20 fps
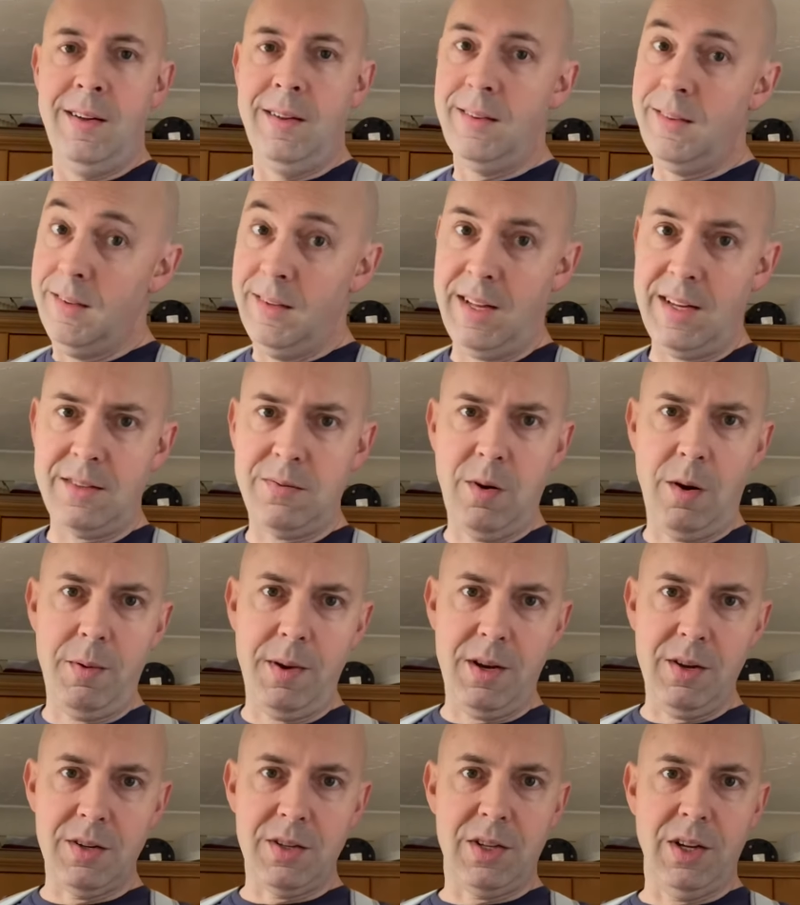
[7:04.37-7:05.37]
that's where we
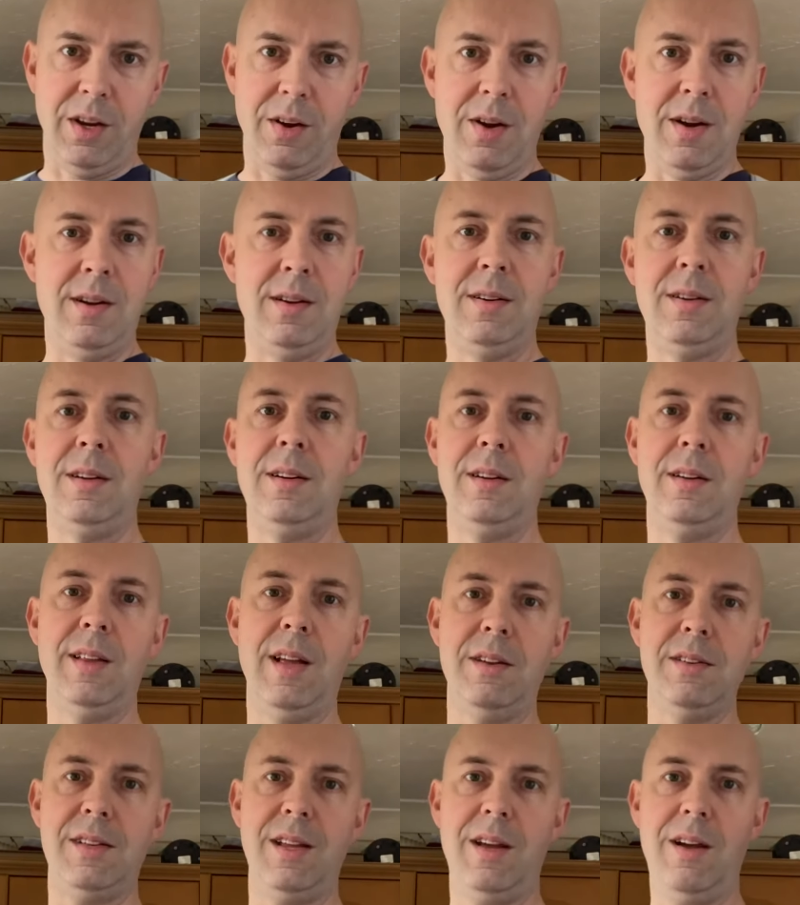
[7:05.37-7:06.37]
got to.
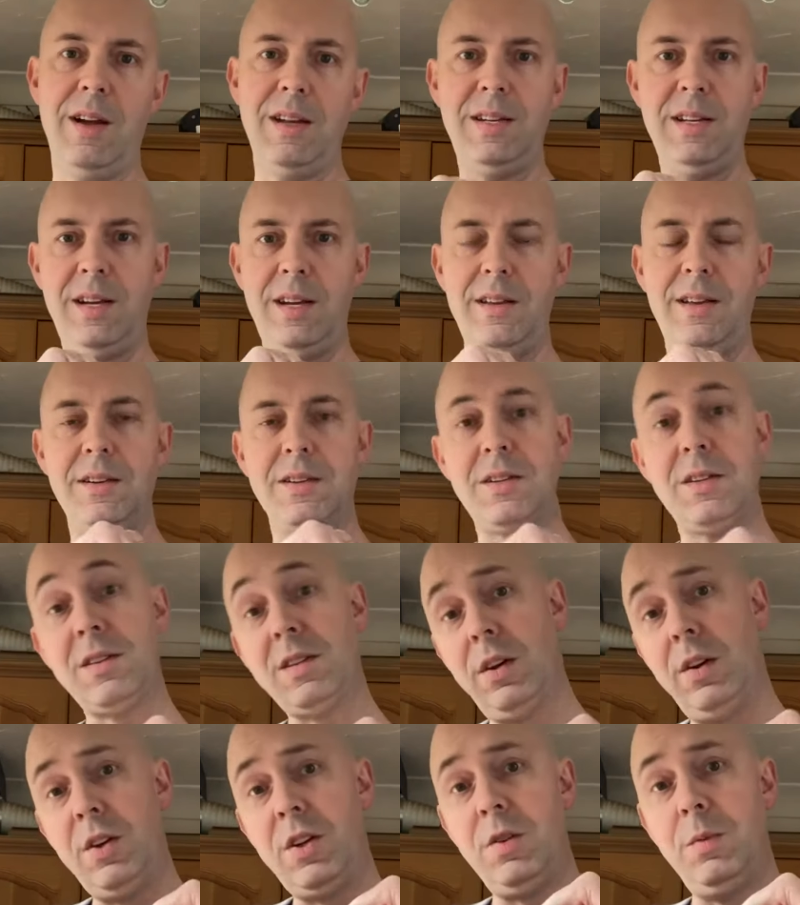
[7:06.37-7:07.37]
That's the idea, that's the
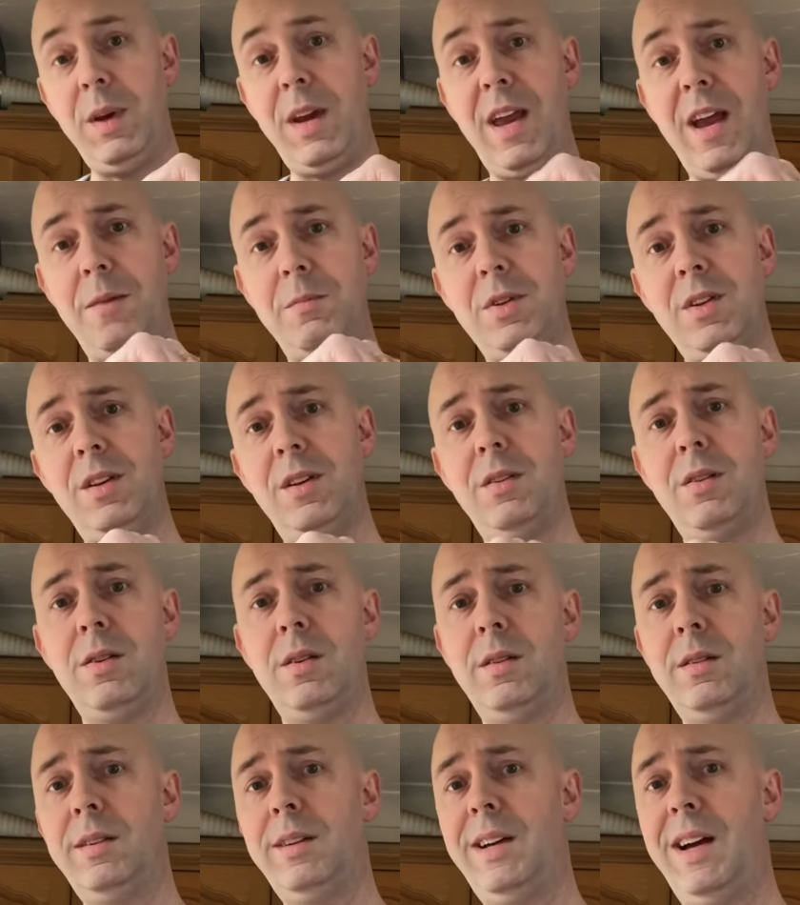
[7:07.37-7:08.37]
solution we came to,
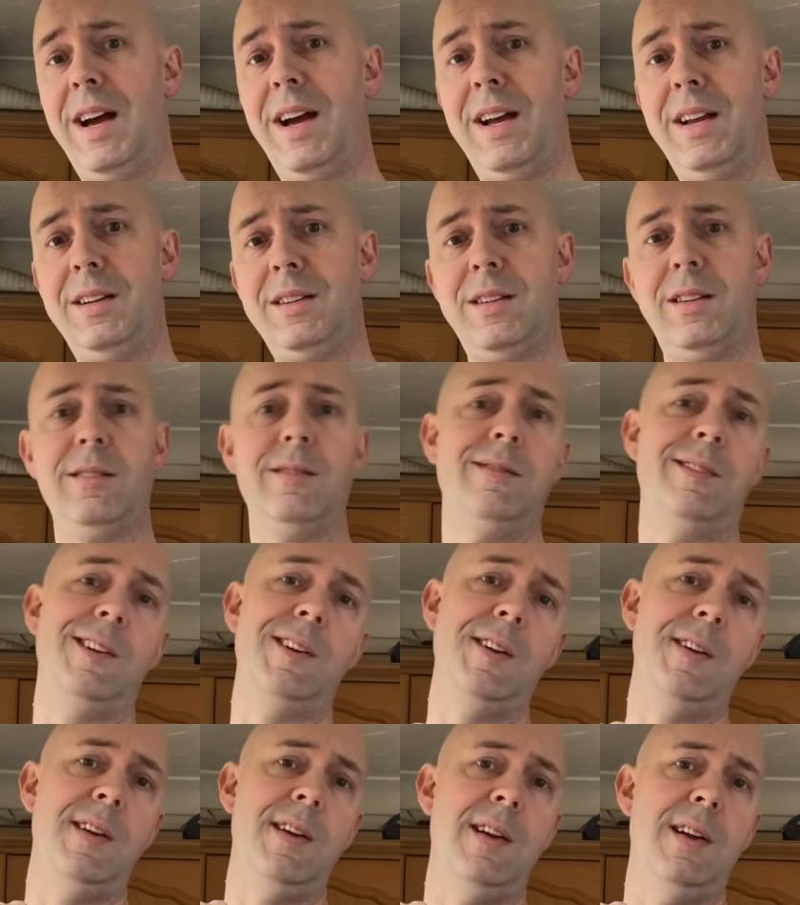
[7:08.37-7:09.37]
and
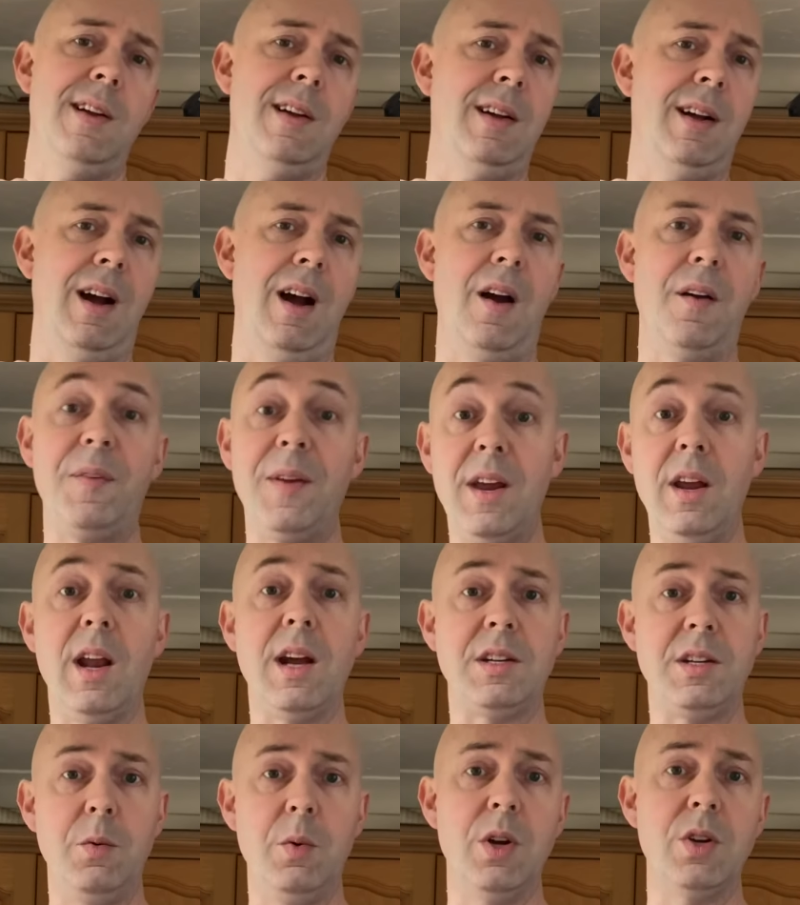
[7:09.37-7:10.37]
I think it
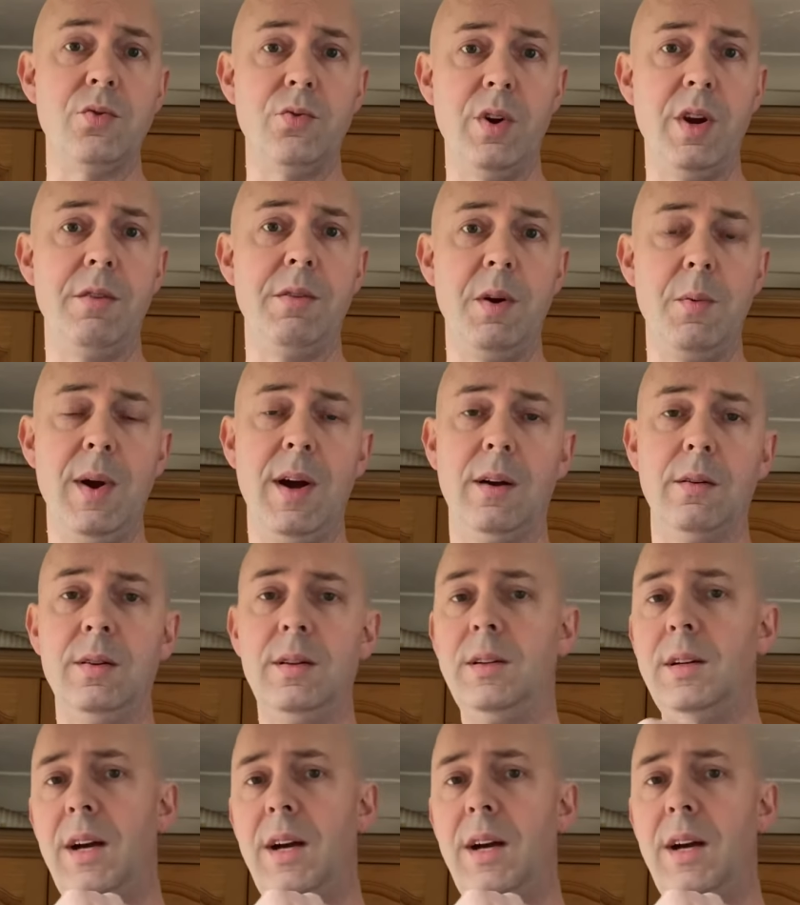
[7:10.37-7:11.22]
actually works really, really well.